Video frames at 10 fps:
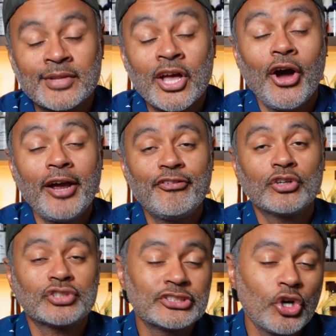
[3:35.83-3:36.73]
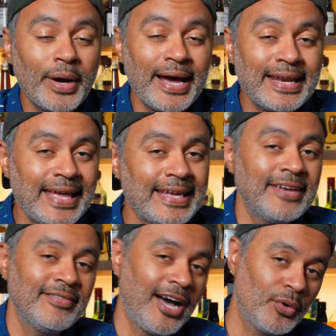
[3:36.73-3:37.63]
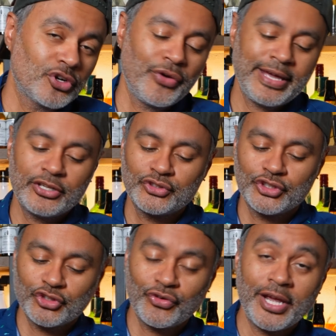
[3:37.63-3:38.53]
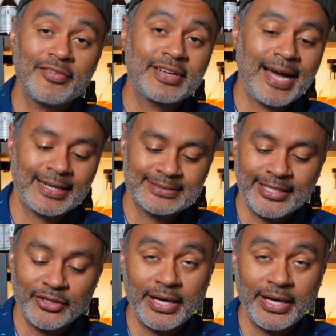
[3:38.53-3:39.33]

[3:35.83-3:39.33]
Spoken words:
All right, folks, let's go ahead and give our Cradle to the Grave cocktail